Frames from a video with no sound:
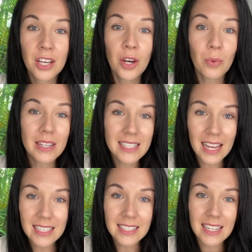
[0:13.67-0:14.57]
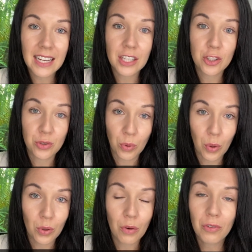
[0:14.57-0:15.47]
We tend to take control
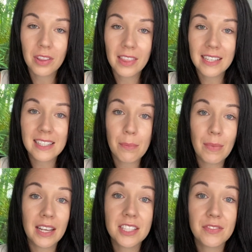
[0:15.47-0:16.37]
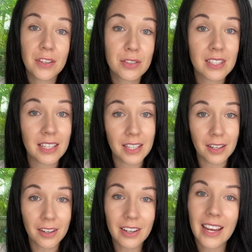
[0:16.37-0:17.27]
over things that make us feel secure
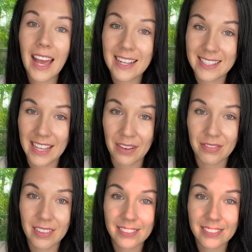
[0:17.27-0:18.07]
and safe.